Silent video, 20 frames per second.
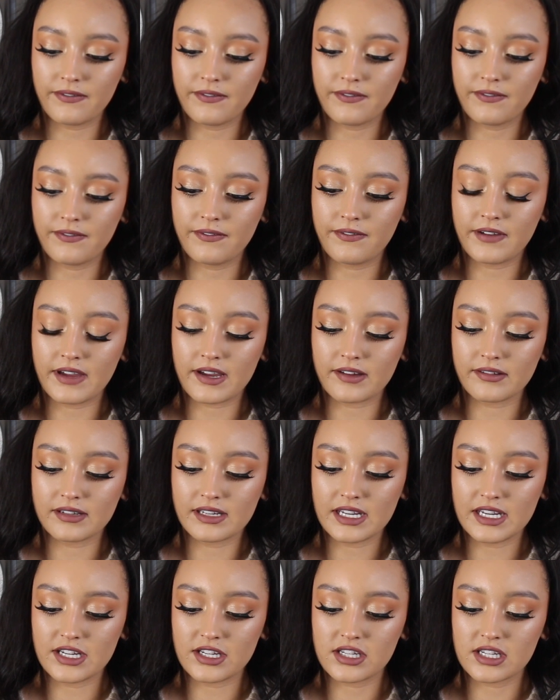
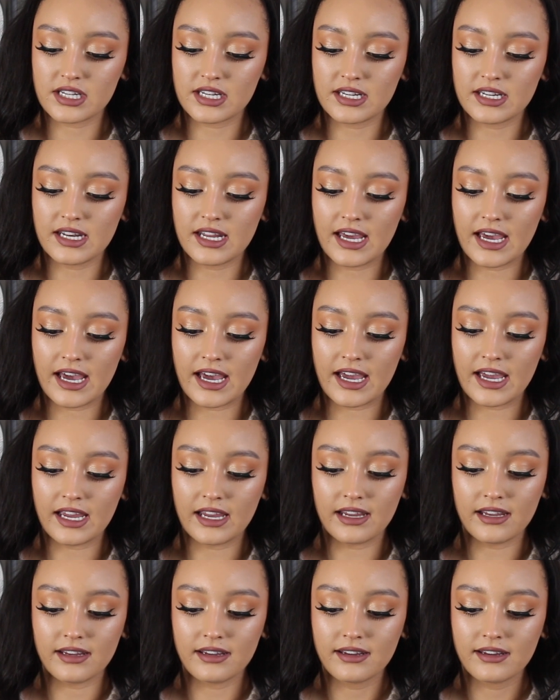foundation
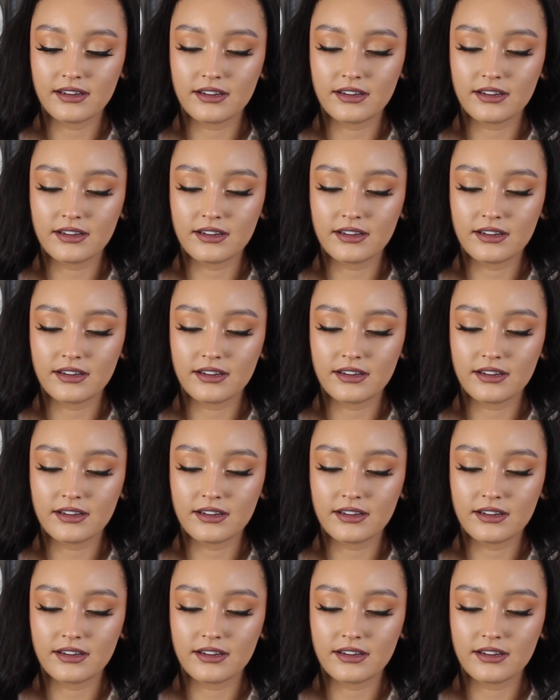I